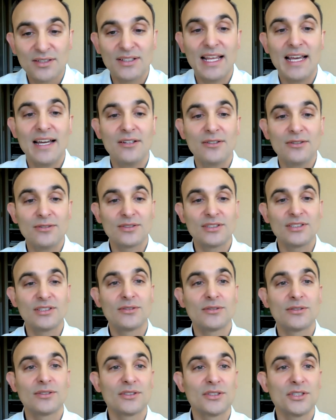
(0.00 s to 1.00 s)
now
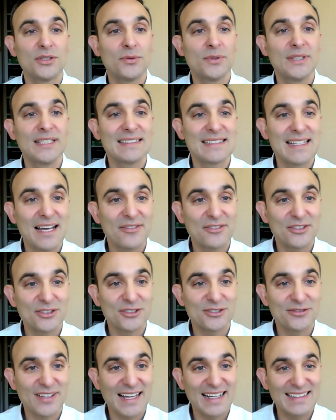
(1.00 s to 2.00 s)
you're 2 weeks after
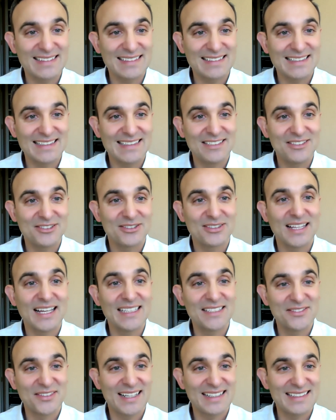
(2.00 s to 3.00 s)
your vaccine, your
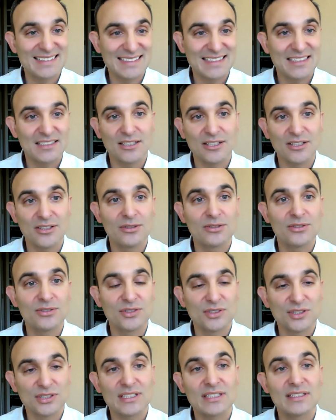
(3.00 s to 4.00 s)
last vaccine
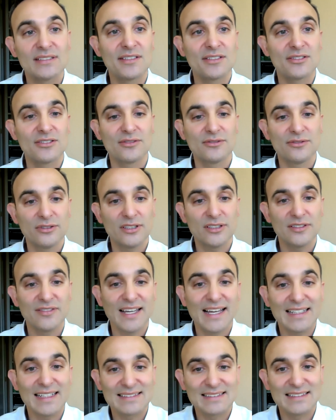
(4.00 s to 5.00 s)
dose, you're considered fully
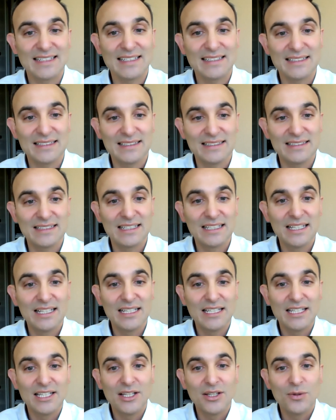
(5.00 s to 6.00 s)
vaccinated.
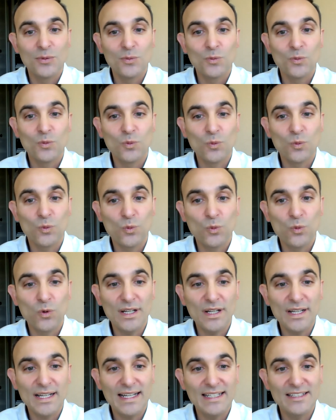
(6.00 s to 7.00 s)

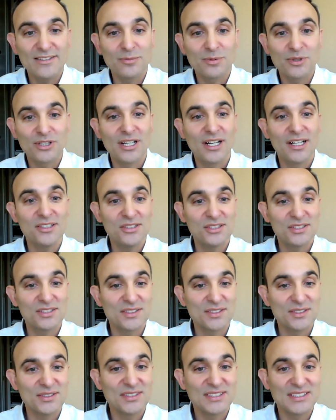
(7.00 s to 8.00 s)
What kind of precautions
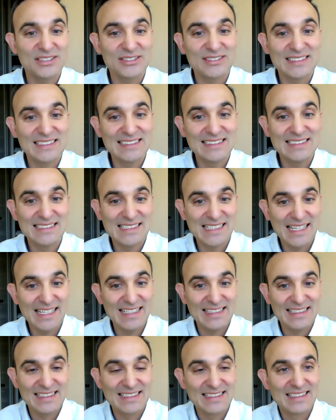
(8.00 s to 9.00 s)
do you still need to
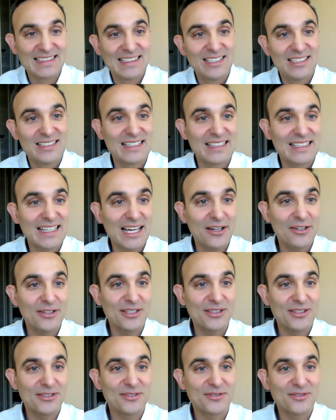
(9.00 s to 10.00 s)
take? How are
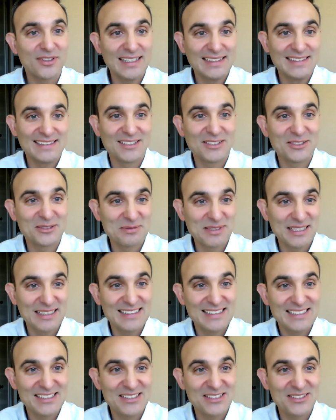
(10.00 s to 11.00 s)
you advising your
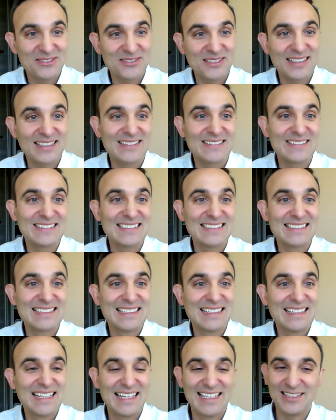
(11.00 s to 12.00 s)
patients around?
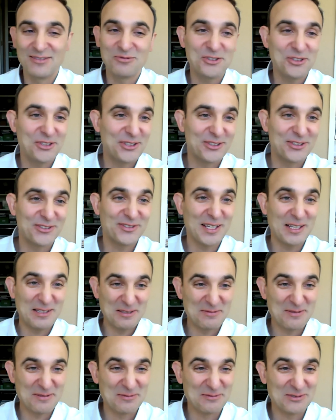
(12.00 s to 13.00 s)
And I'm sure there are family
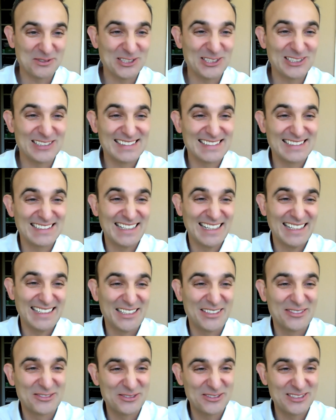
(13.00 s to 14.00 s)
members and
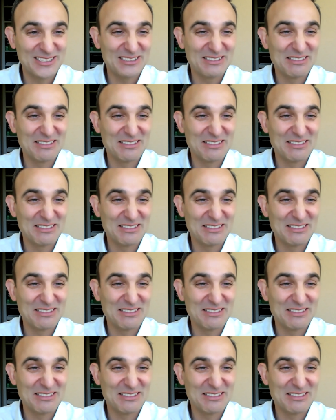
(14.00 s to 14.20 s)
everyone